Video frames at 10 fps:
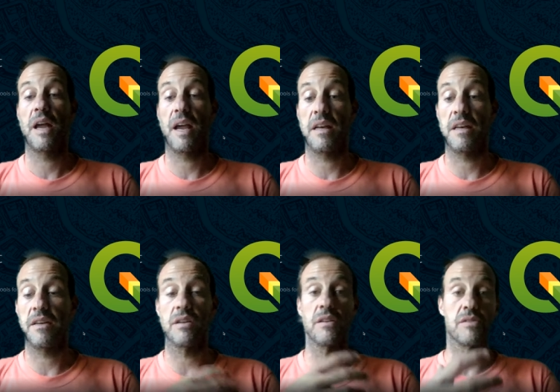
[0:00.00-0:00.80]

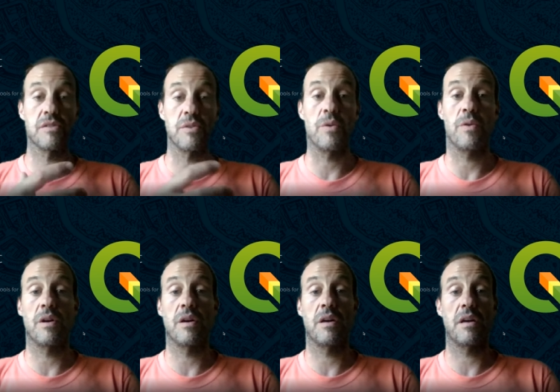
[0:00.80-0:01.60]
and so
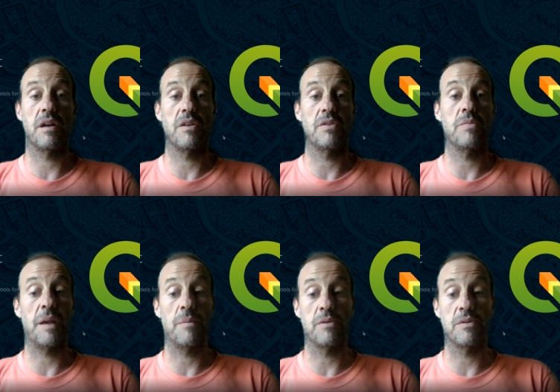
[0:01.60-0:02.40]
uh, to be
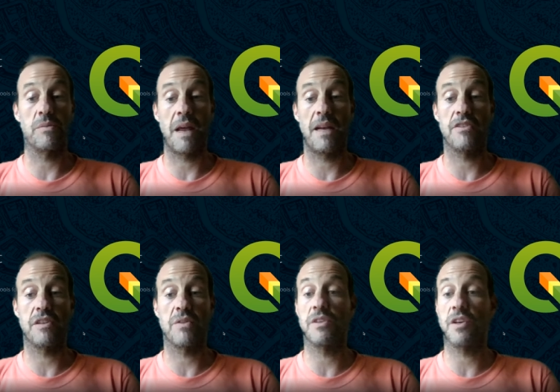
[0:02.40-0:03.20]
able to manage
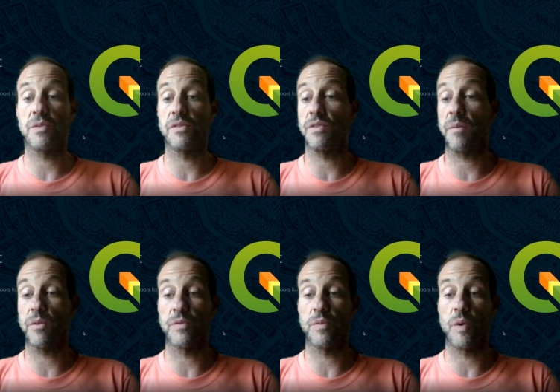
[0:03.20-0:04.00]
the continuous stream
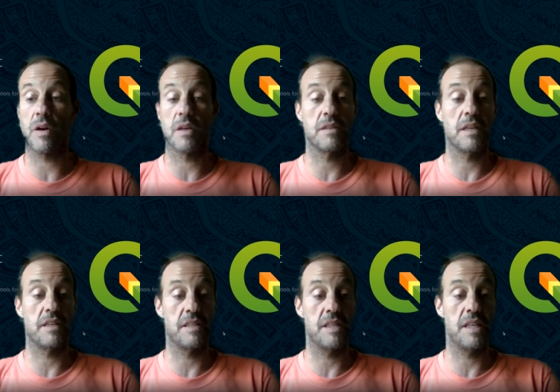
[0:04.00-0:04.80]
of work that
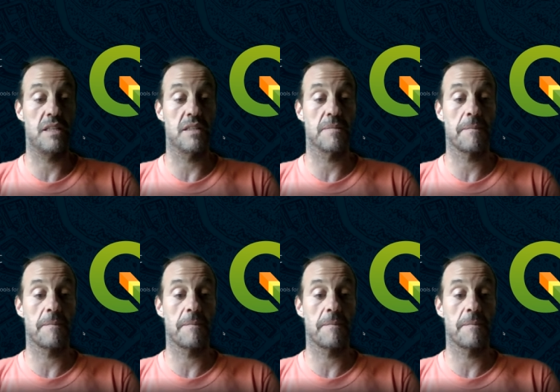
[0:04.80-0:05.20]
is needed.